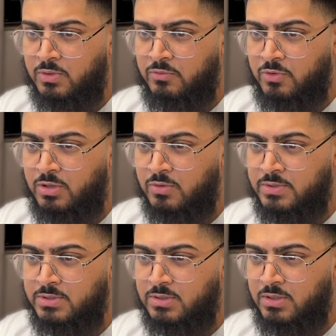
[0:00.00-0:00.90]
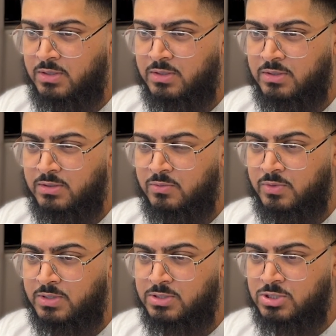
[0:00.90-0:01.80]
if we go into here,
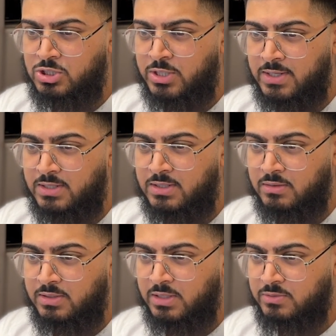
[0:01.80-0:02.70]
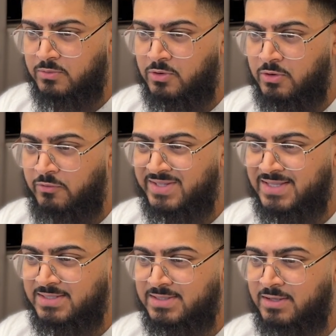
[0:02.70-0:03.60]
we can check. Yes, we've got a
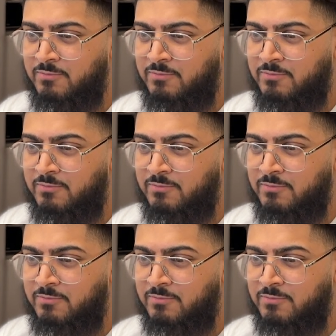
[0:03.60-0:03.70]
Fantastic